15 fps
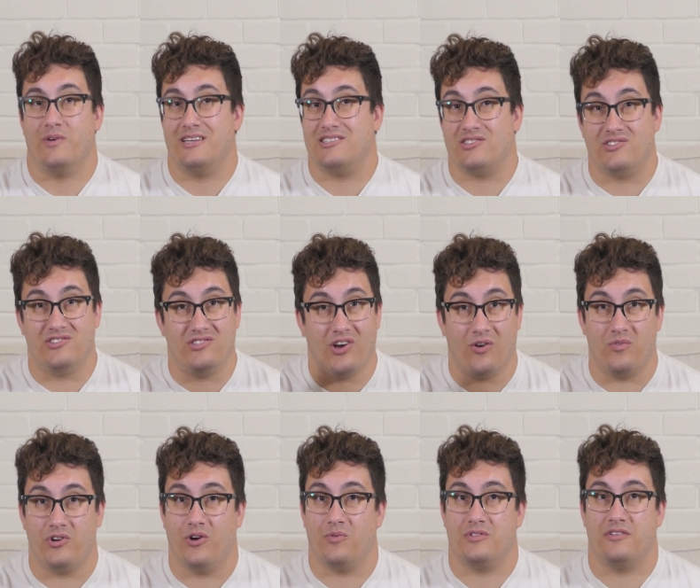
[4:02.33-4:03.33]
We just
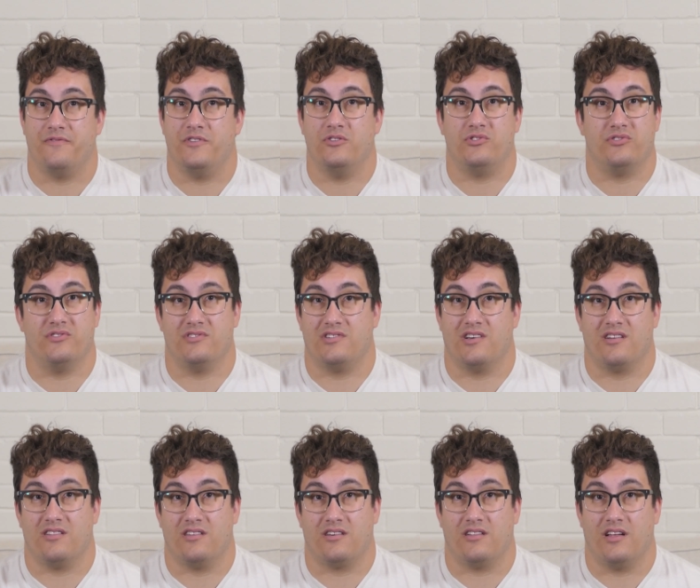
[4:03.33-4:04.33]
don't know what the future is going
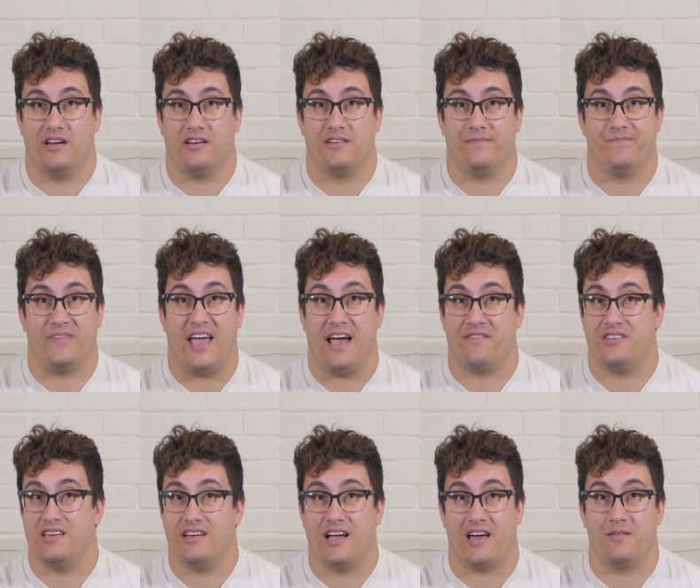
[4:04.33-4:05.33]
to look like. Half
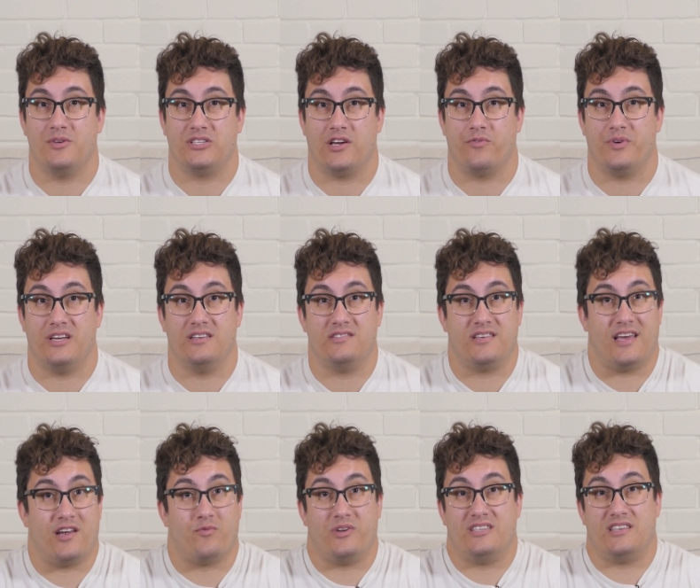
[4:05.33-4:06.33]
the economists I read
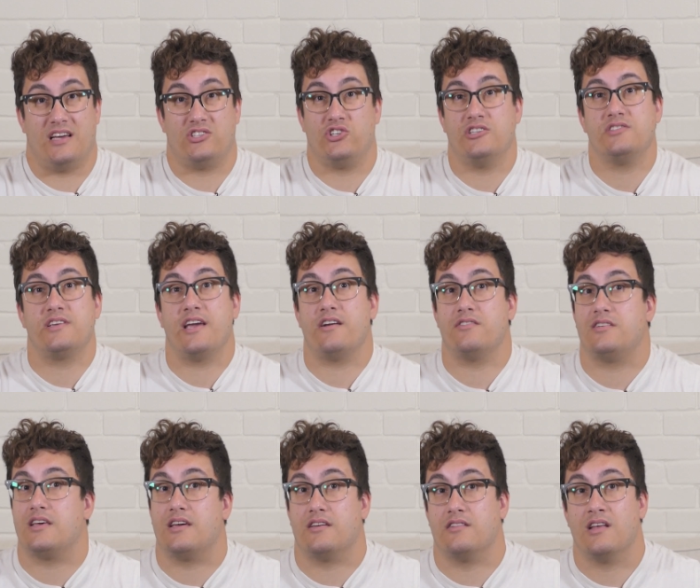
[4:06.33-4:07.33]
say a recession is
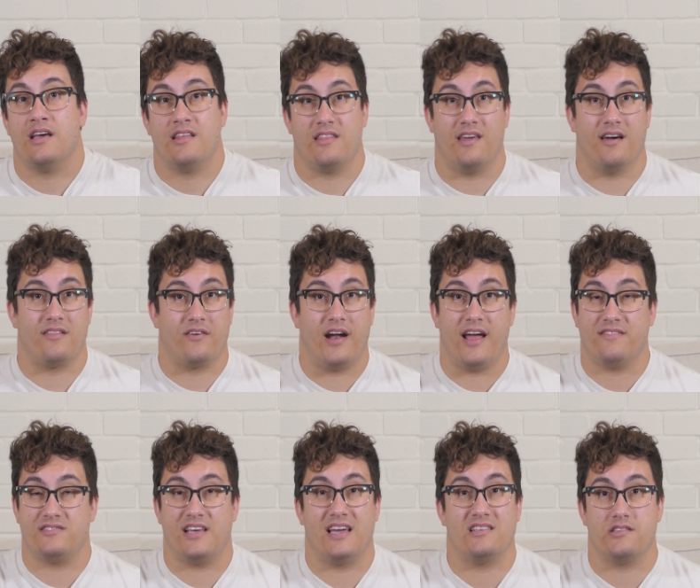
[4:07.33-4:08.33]
guaranteed, the other
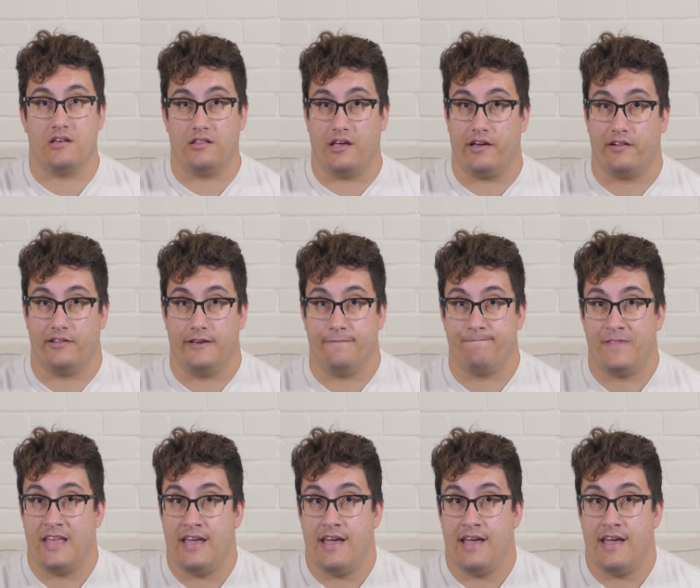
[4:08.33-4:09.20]
half say it's unlikely.